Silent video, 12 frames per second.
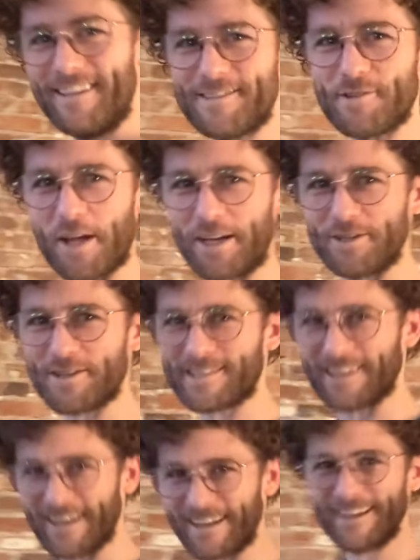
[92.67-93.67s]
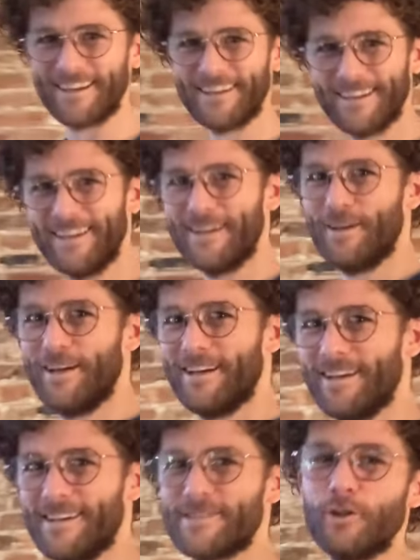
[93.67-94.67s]
so I could just like
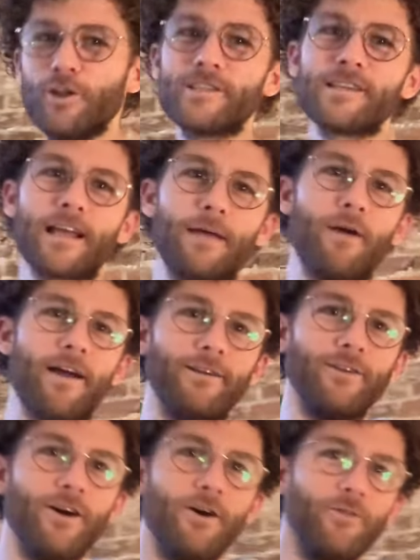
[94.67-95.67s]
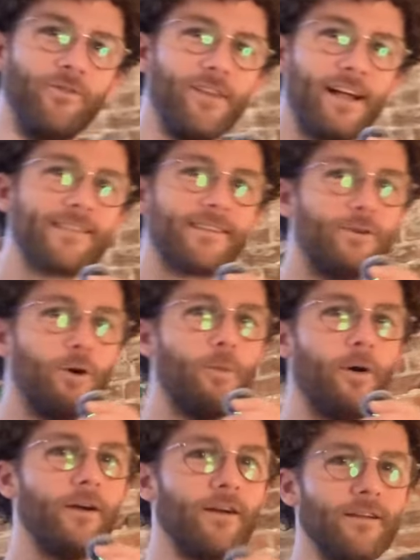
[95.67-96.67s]
so it looks like I'm not alone. That's the cool
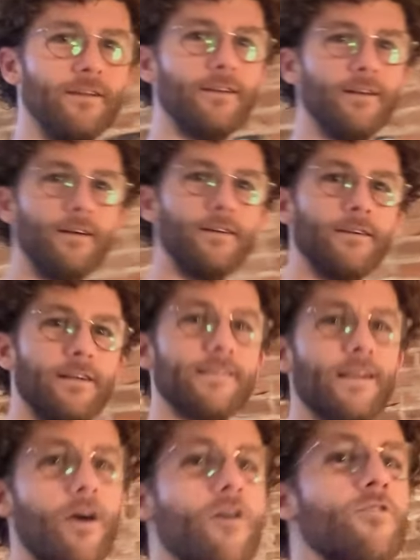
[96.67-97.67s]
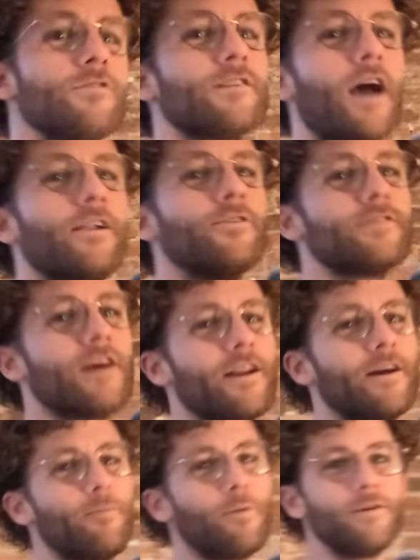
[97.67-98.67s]
part. It's like, oh, Skyler's got a
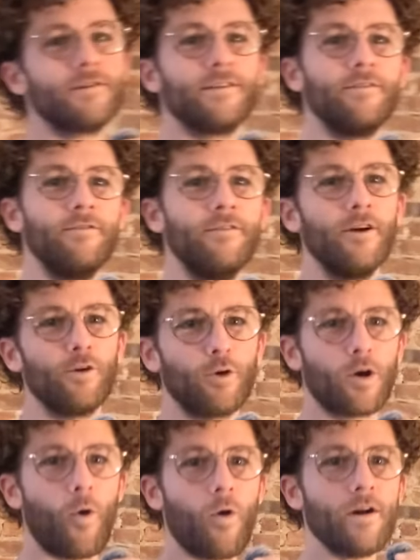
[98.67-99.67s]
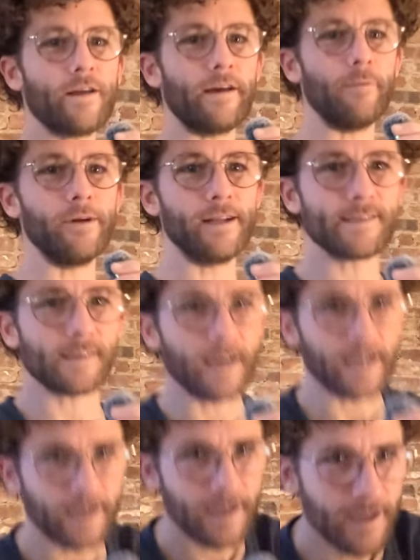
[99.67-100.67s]
person recording him, and it's
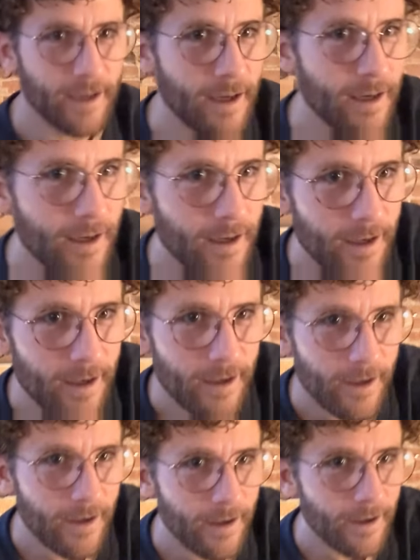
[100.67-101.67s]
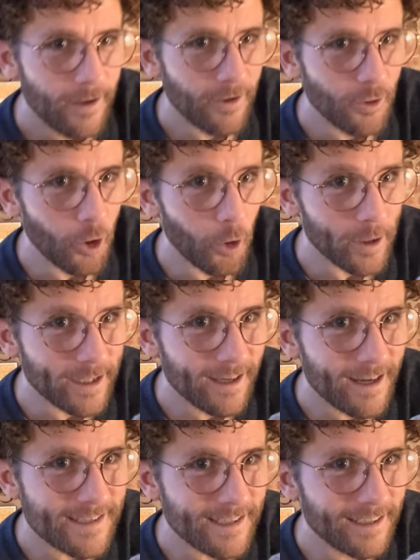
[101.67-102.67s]
like, no, he
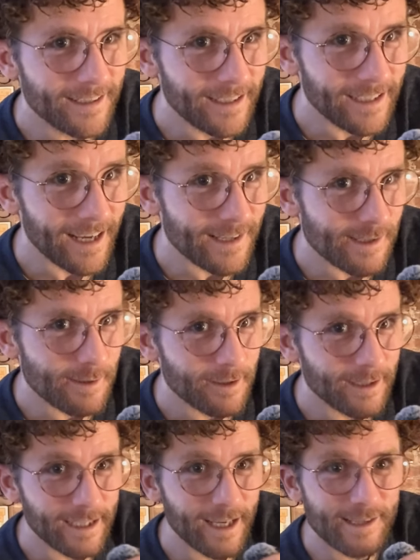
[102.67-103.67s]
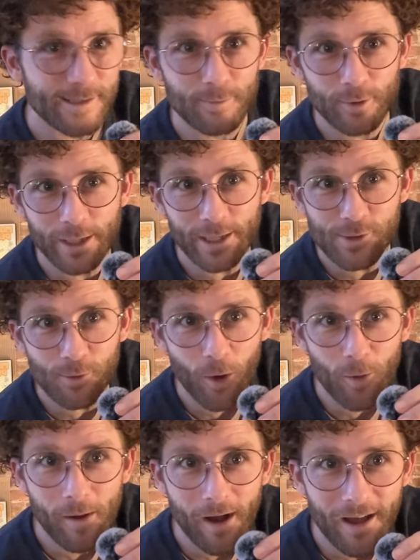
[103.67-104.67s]
doesn't. He has a he has a he has a
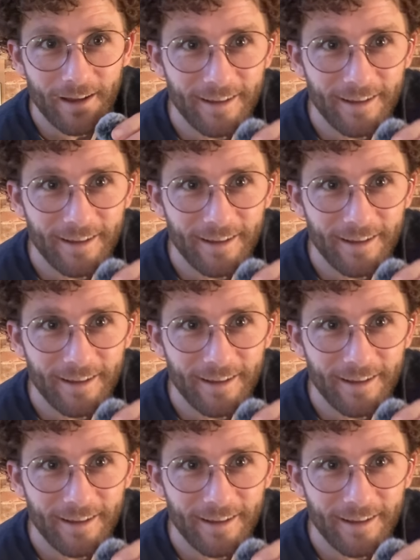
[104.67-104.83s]
robot.